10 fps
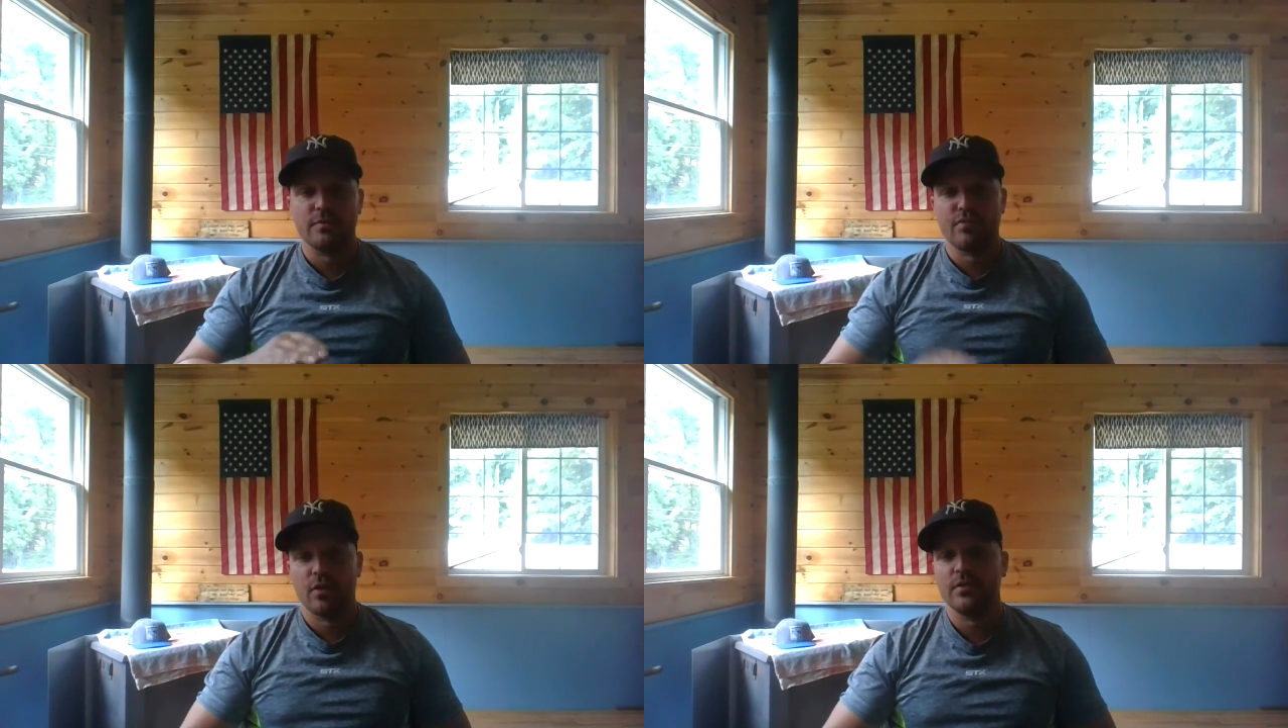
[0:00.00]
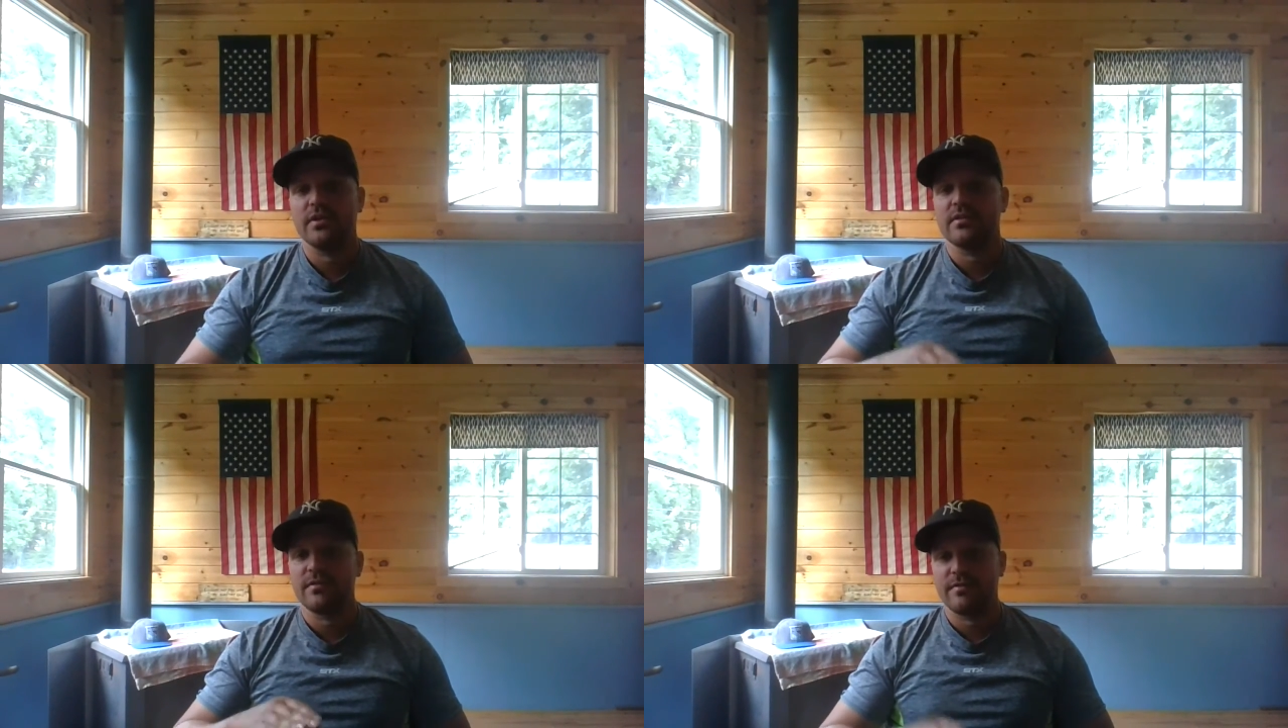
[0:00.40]

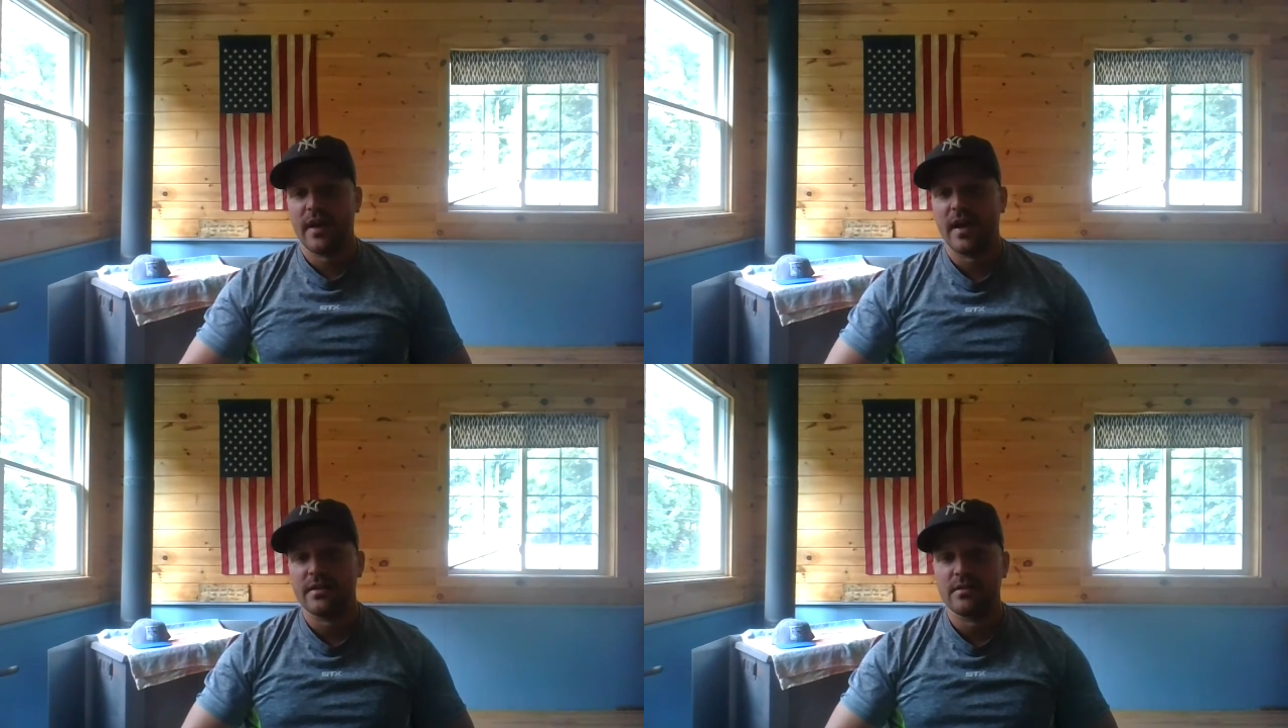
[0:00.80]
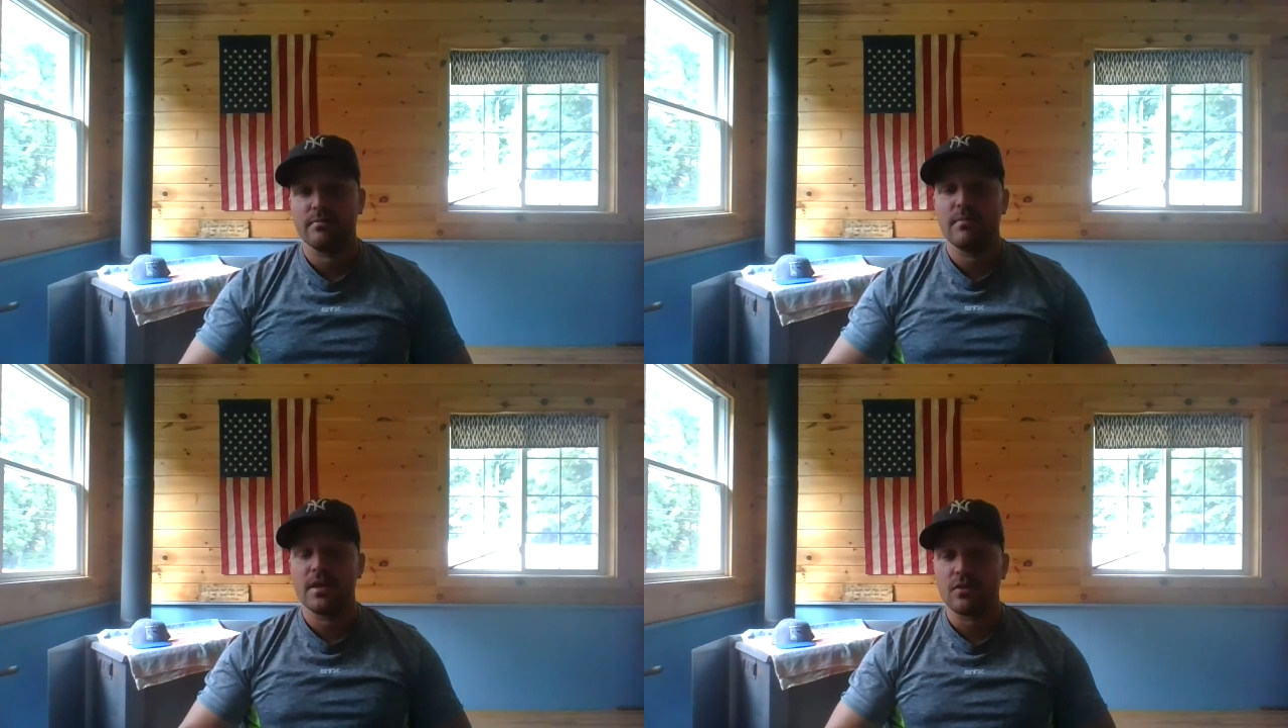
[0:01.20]
proteins, and fats,
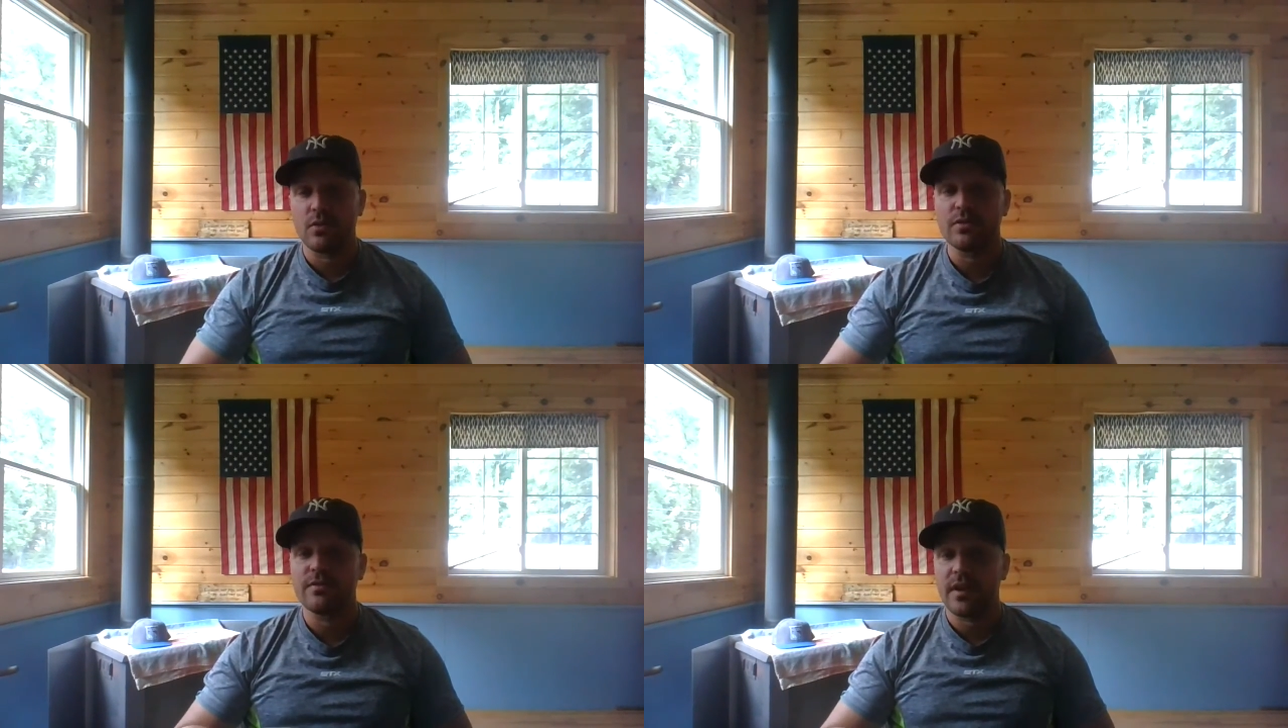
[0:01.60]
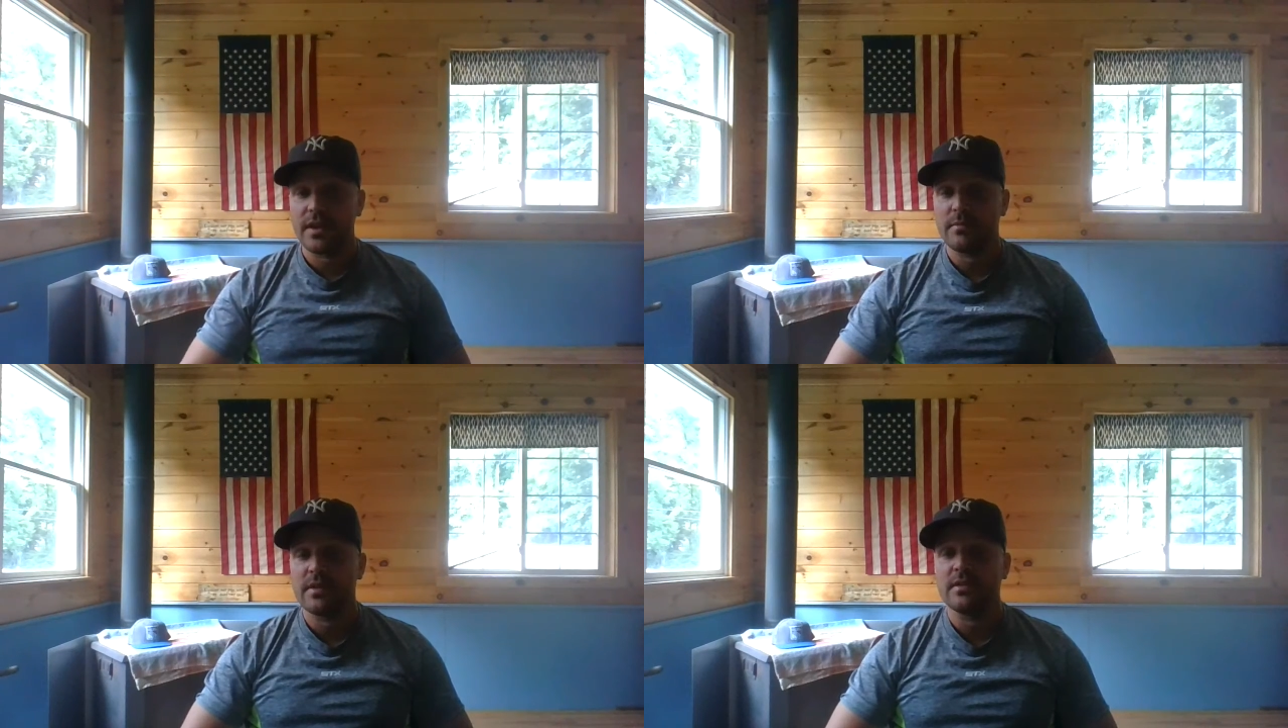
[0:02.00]
minerals,
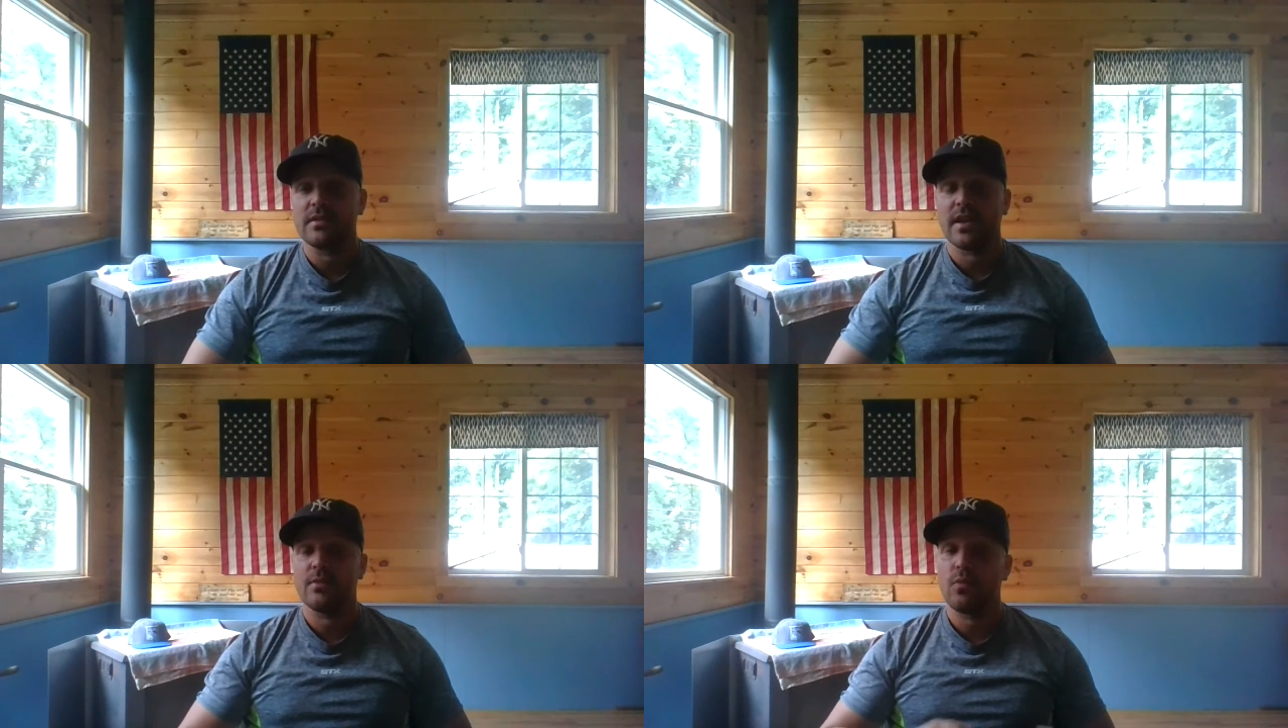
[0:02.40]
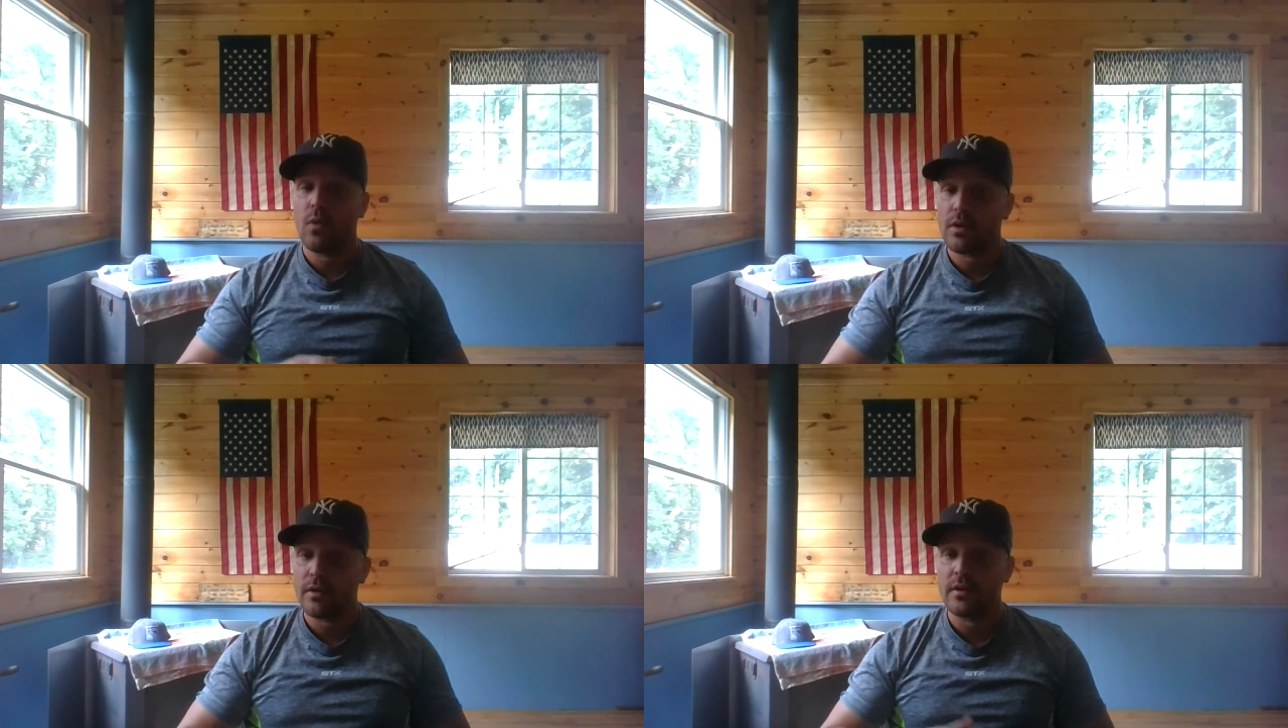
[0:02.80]
vitamins, and
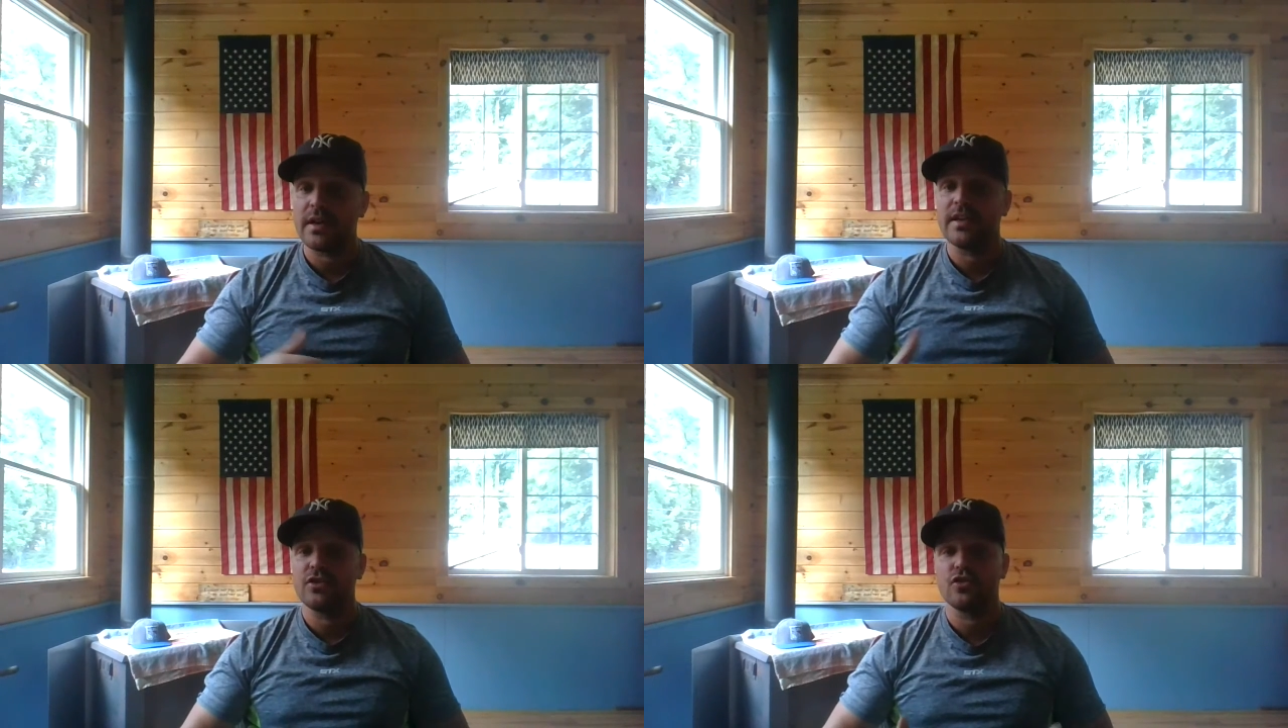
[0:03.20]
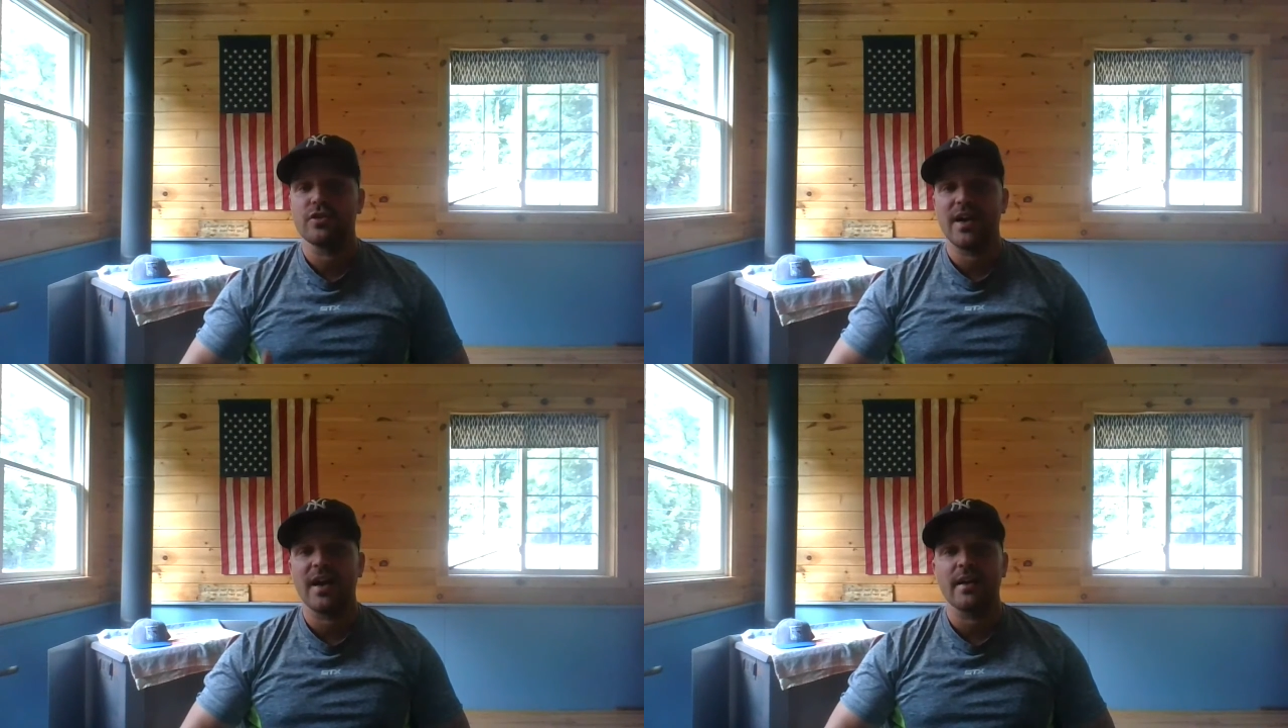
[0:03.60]
water in your
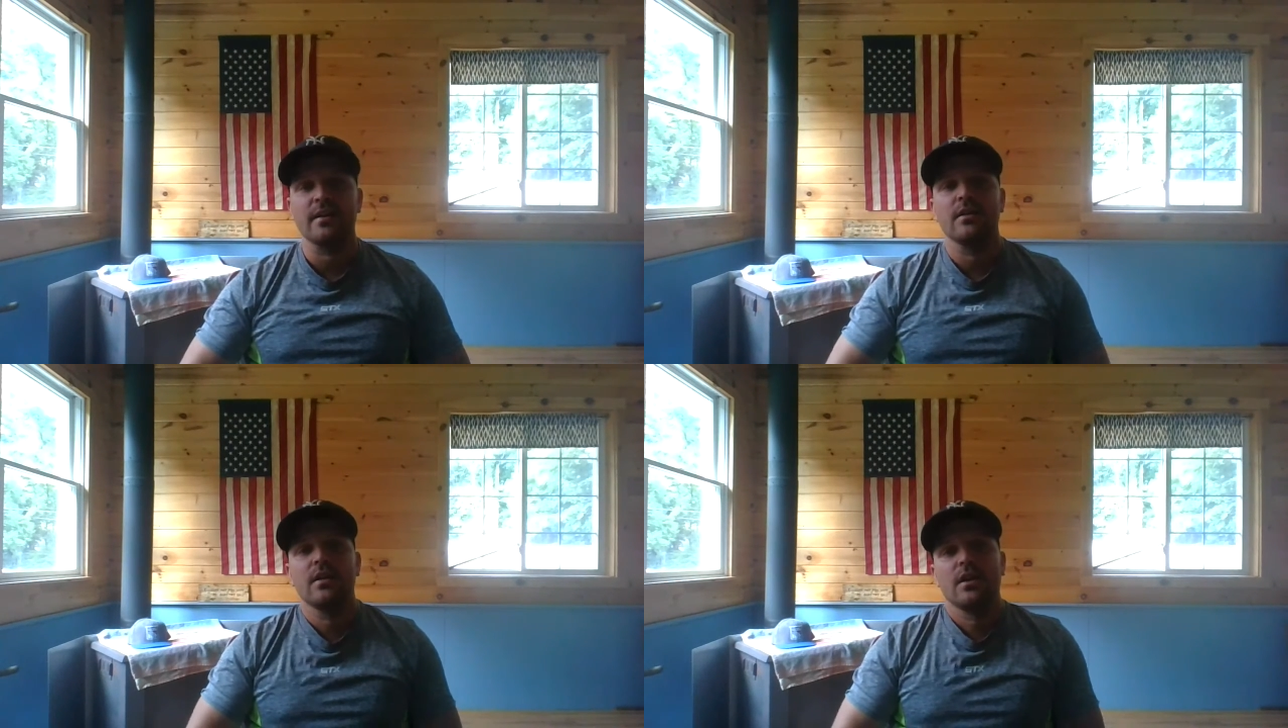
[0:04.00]
diet